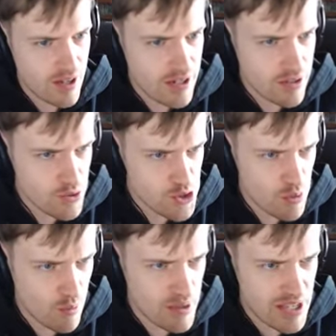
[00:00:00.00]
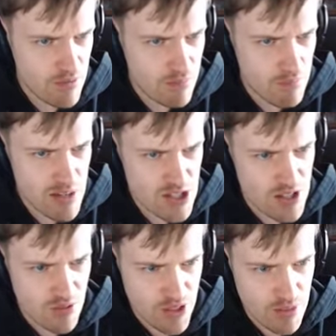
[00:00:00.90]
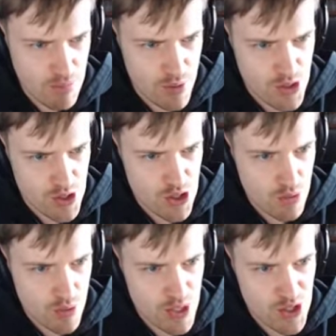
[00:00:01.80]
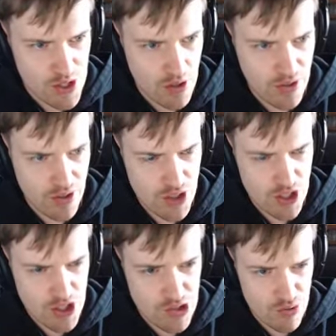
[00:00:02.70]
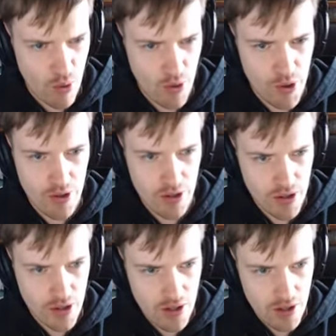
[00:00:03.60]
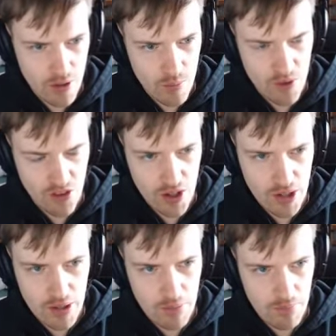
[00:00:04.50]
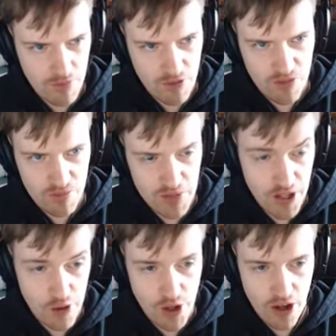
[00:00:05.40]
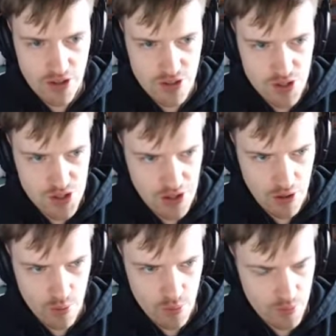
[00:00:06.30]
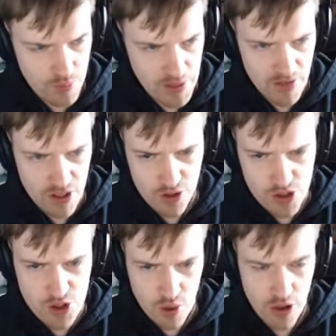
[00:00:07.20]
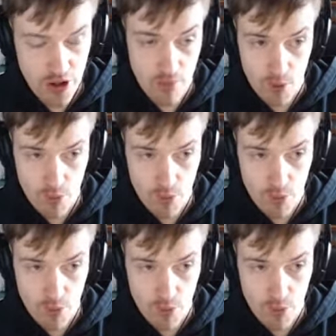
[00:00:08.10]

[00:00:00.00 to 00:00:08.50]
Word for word: Uh, also, we give best give the prostitute this gun because she's stronger with, uh, you know, guns, so giving her the stronger gun